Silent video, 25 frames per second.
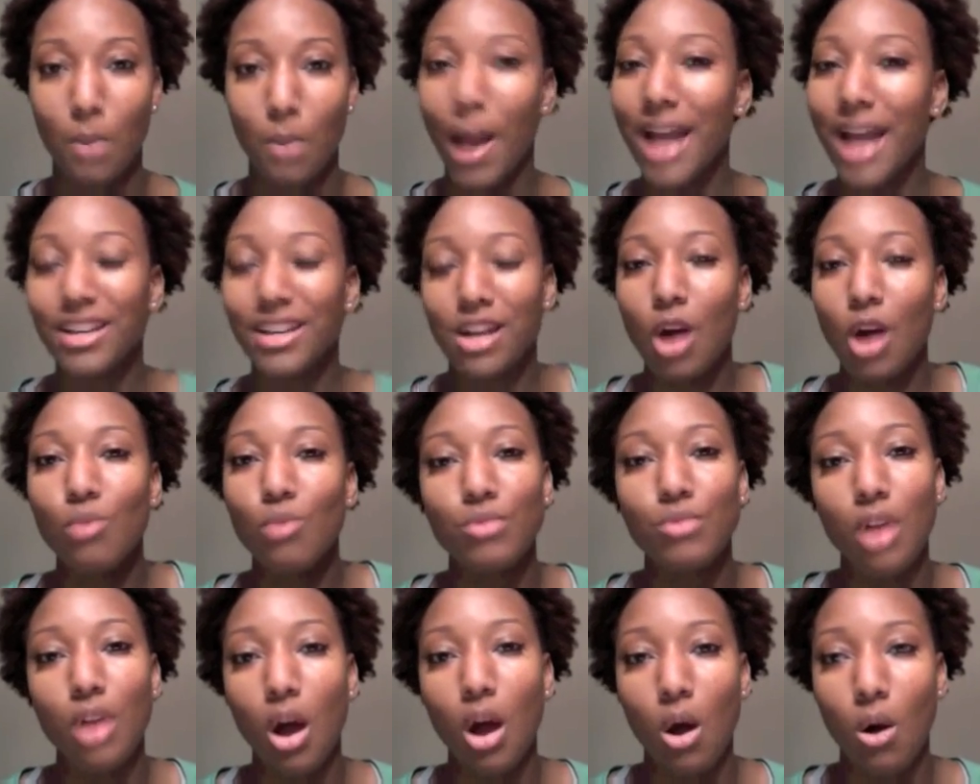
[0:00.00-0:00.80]
I don't
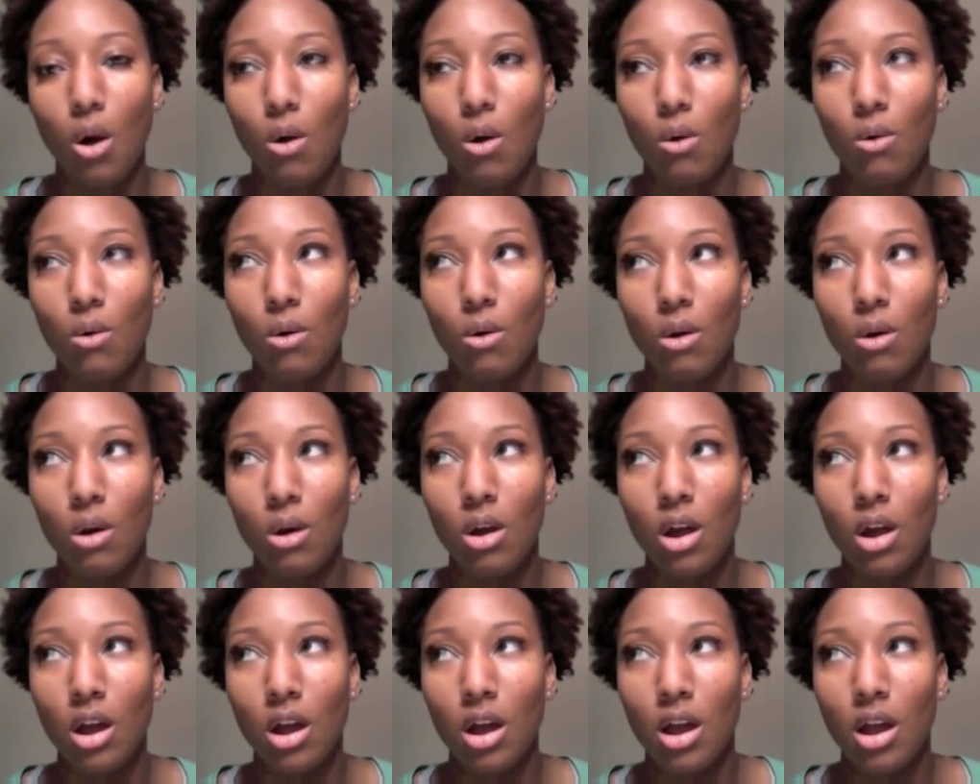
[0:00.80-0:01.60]
know
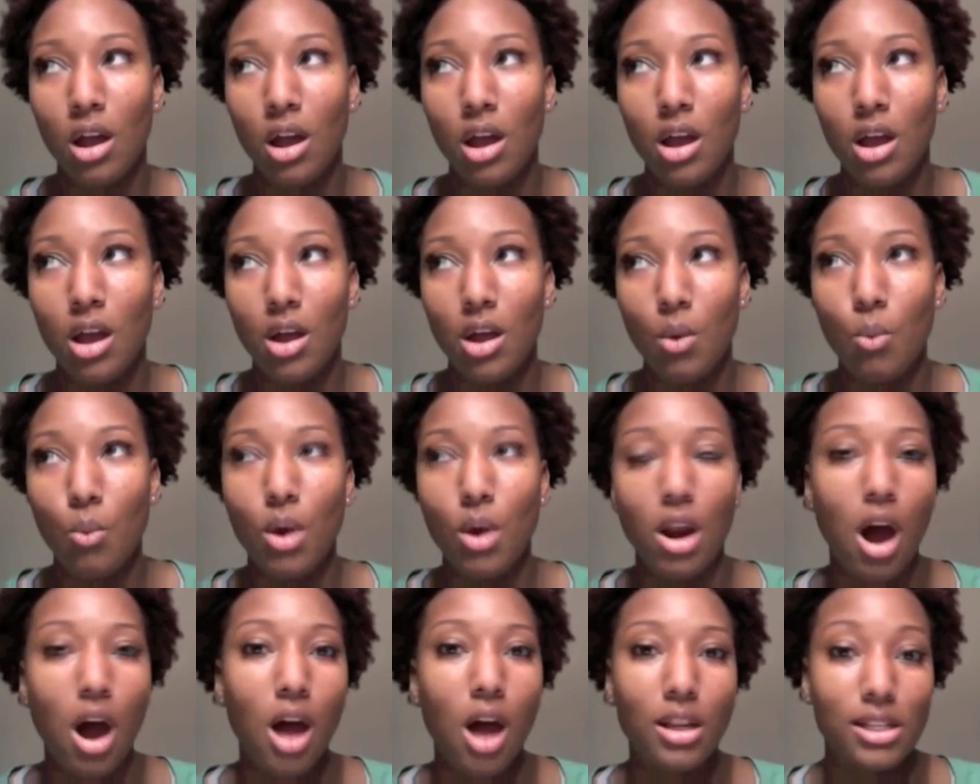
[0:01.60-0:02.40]
what
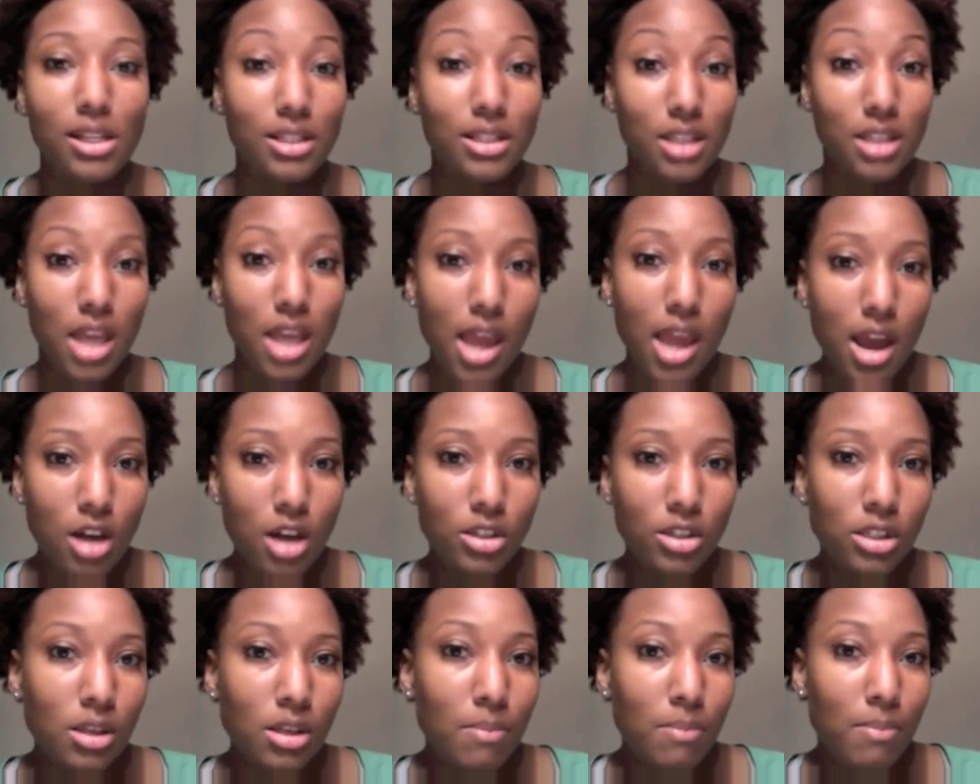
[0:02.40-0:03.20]
all entails
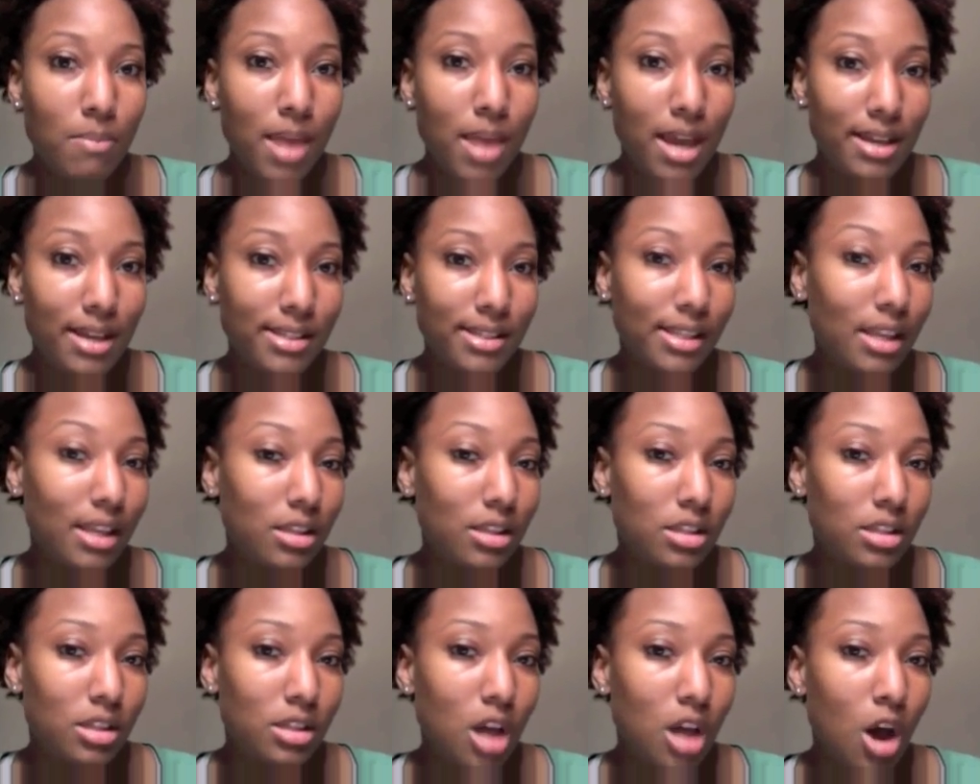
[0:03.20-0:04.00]
to make a
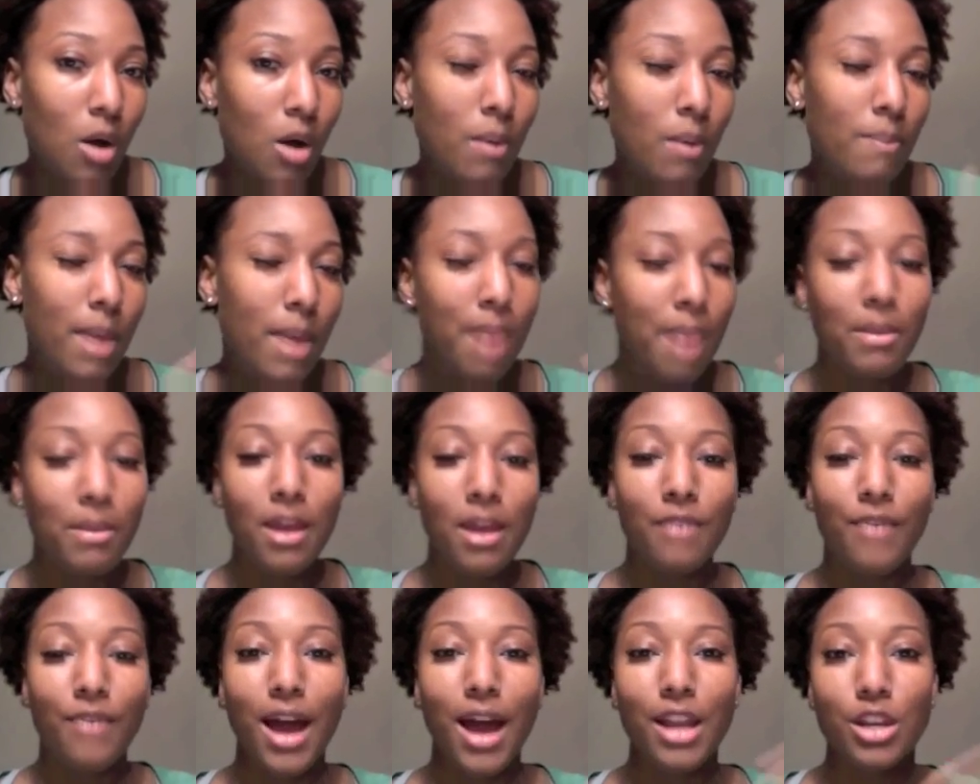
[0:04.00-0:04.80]
stethoscope, and maybe if
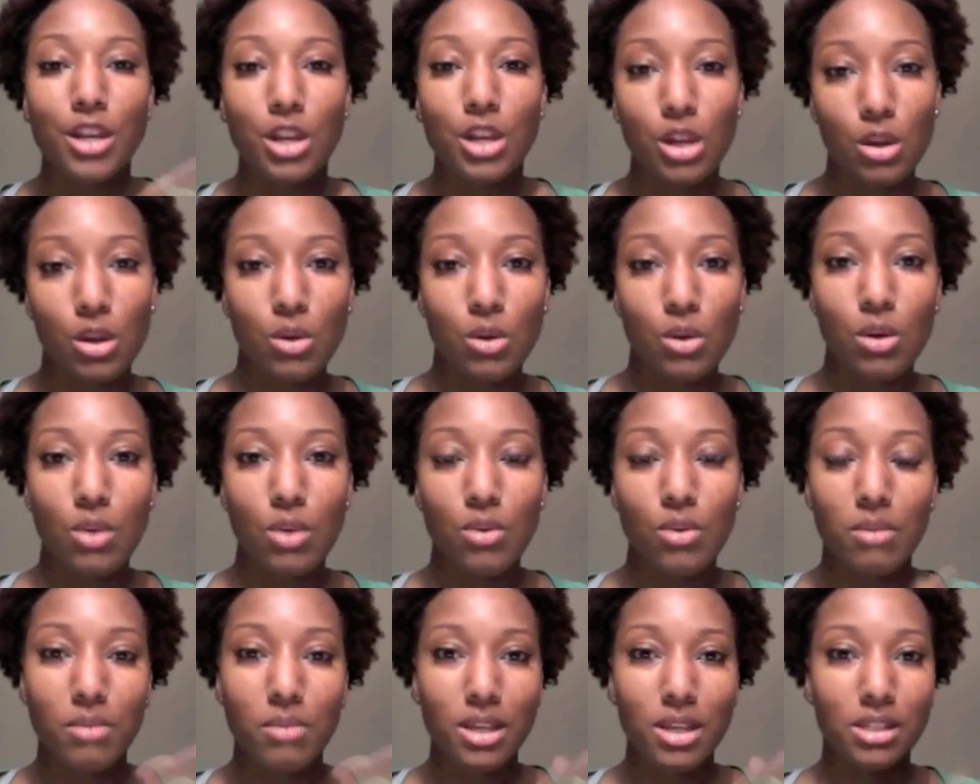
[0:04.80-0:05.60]
I knew, it
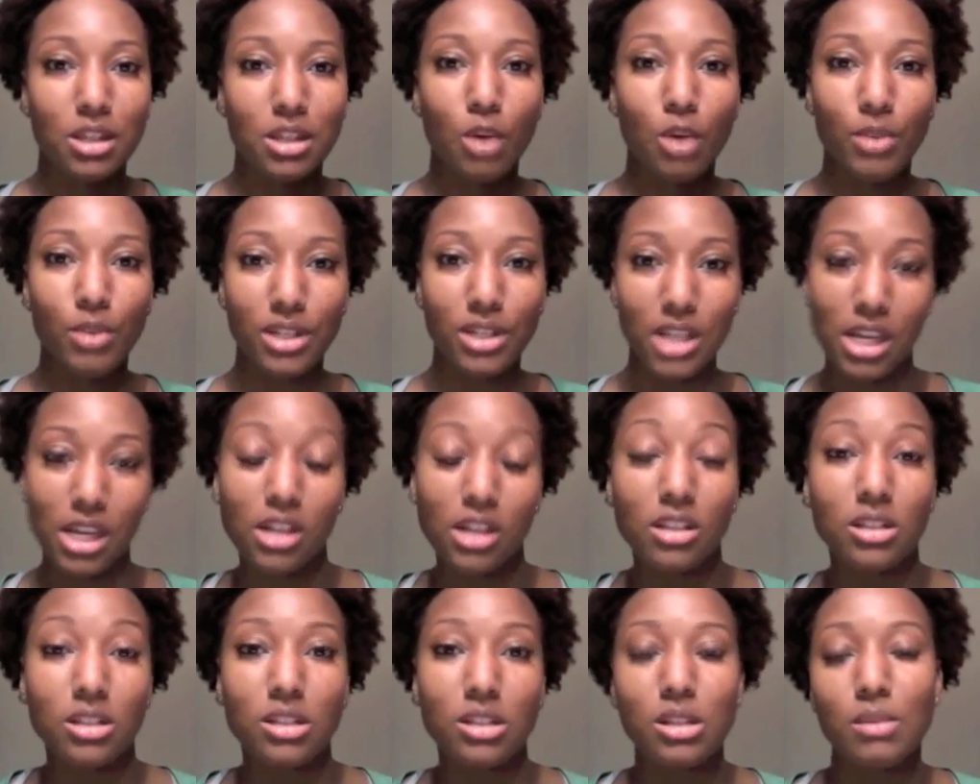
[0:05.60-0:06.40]
wouldn't be so
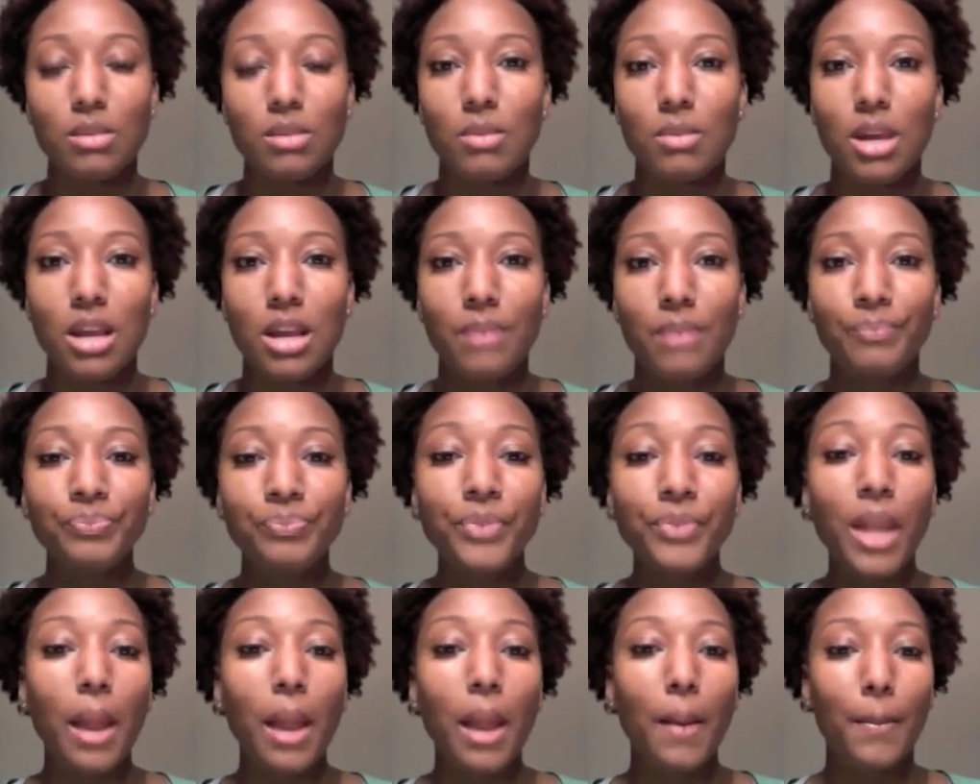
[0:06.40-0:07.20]
ridiculous to me.
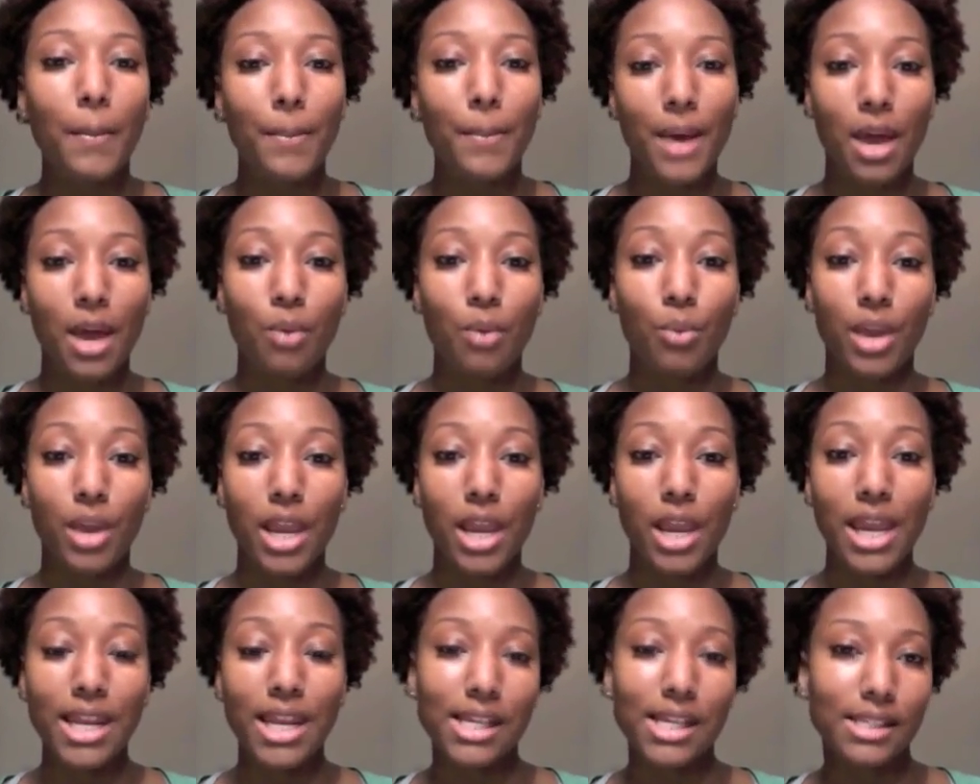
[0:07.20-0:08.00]
But
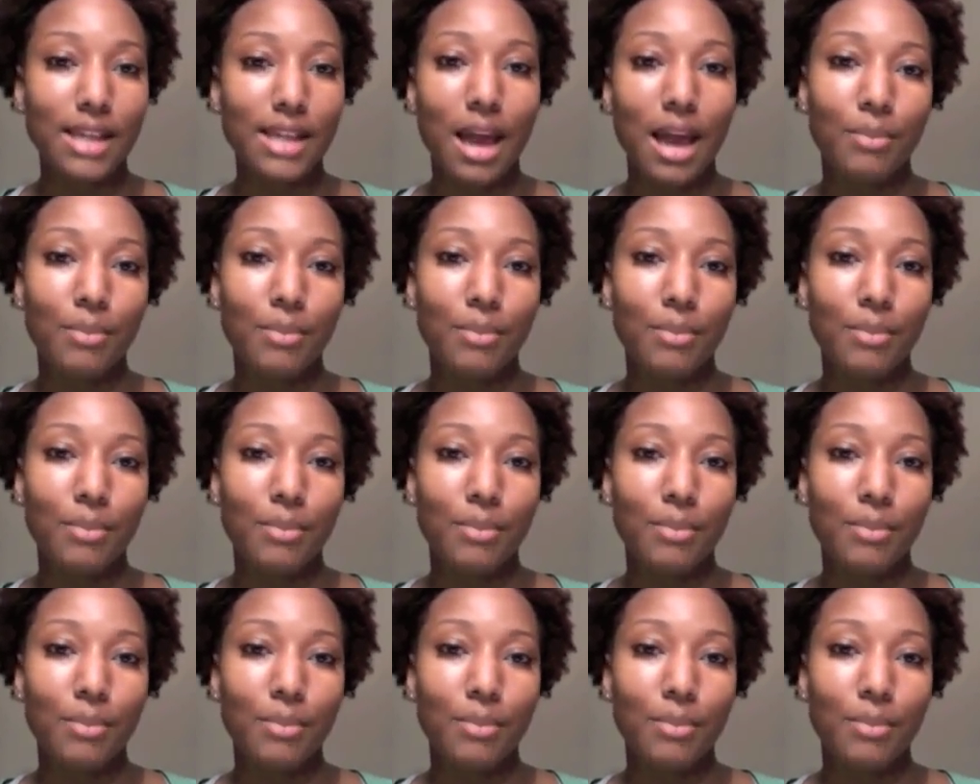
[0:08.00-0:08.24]
anytime